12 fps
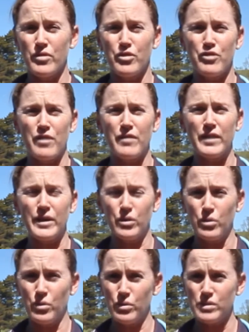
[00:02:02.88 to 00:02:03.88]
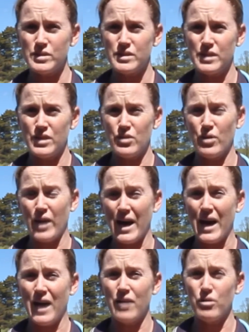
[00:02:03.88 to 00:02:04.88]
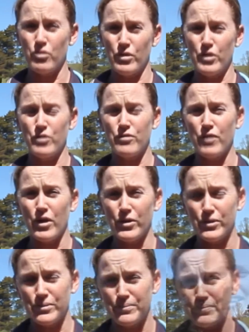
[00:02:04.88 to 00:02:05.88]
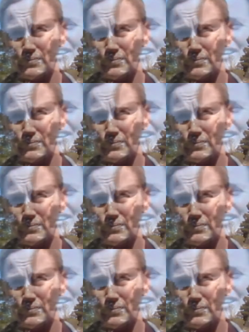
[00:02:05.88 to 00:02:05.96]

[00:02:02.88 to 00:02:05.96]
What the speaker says: if you're travelling your horse in your car or in your float.